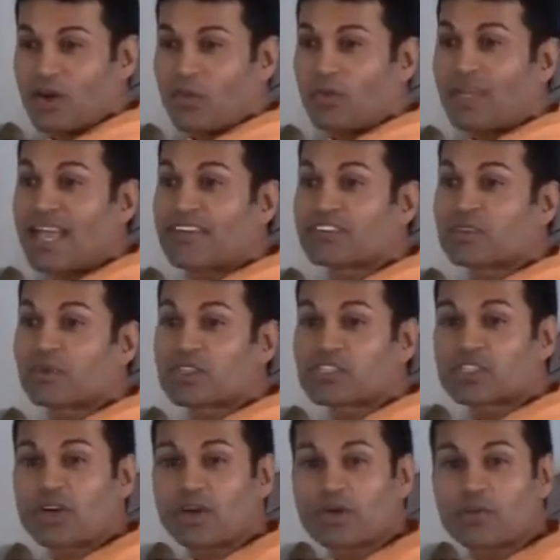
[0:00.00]
We have to
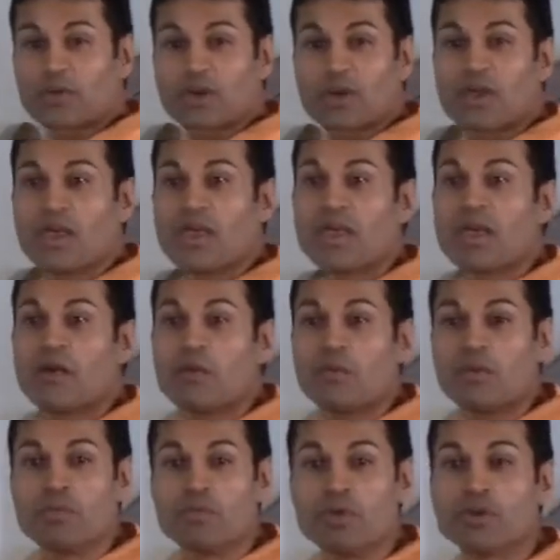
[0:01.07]
start
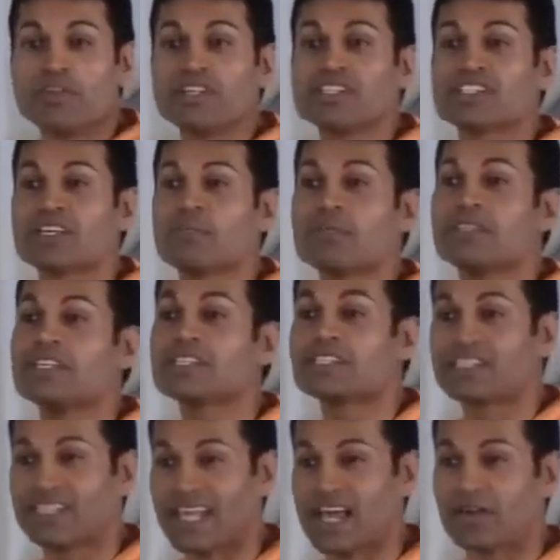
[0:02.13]
removing some of this
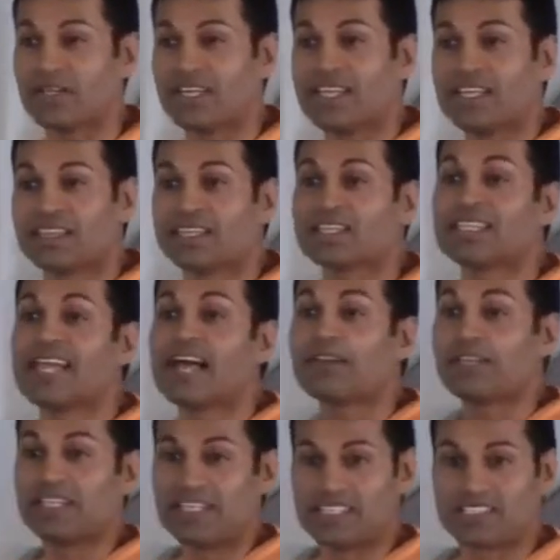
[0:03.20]
the
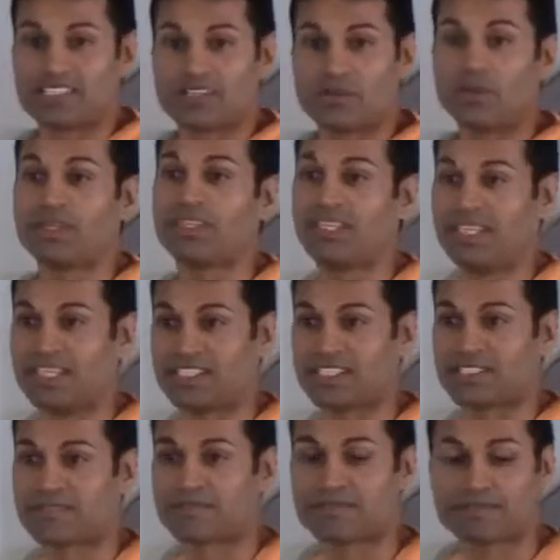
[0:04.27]
cloudiness within
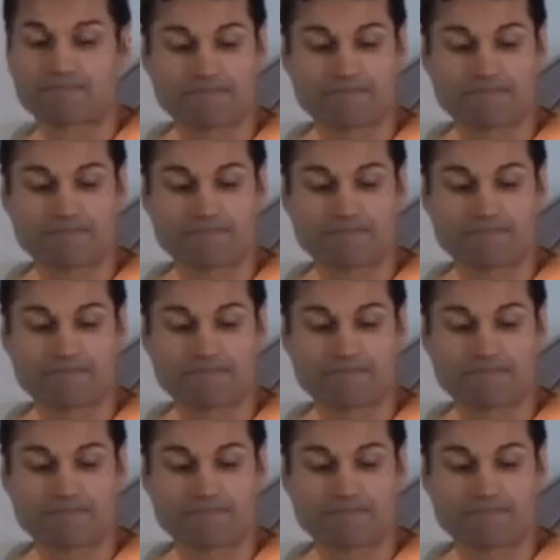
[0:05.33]
us.